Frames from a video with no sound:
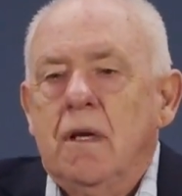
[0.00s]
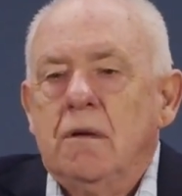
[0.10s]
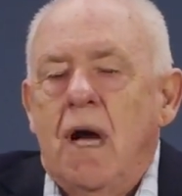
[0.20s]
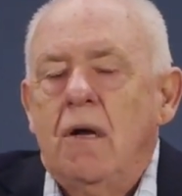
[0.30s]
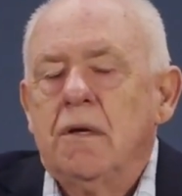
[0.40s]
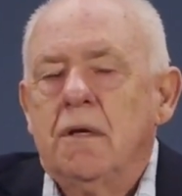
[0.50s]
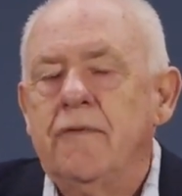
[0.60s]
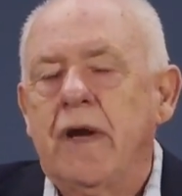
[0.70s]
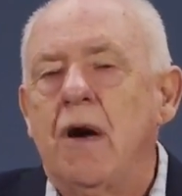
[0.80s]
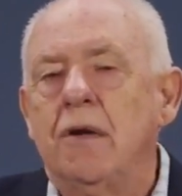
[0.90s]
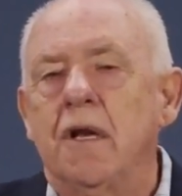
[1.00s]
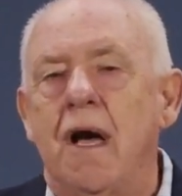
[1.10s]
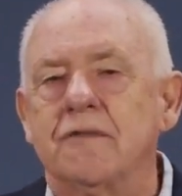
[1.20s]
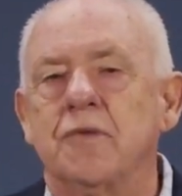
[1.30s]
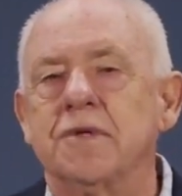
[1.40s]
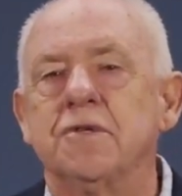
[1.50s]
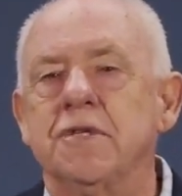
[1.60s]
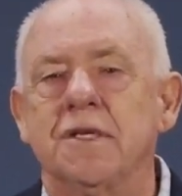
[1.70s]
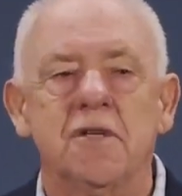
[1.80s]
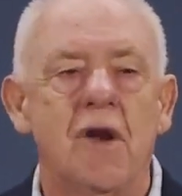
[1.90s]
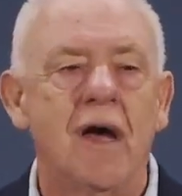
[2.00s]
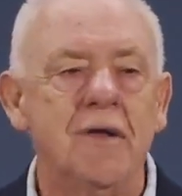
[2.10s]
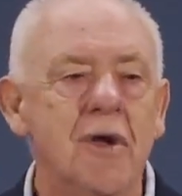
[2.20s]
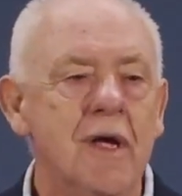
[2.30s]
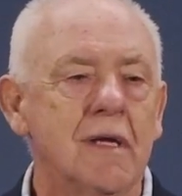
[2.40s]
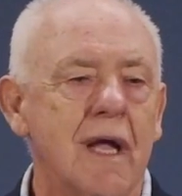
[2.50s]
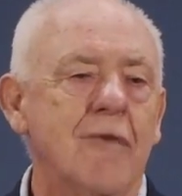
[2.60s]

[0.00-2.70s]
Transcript: living holy lives wasn't just an ideal,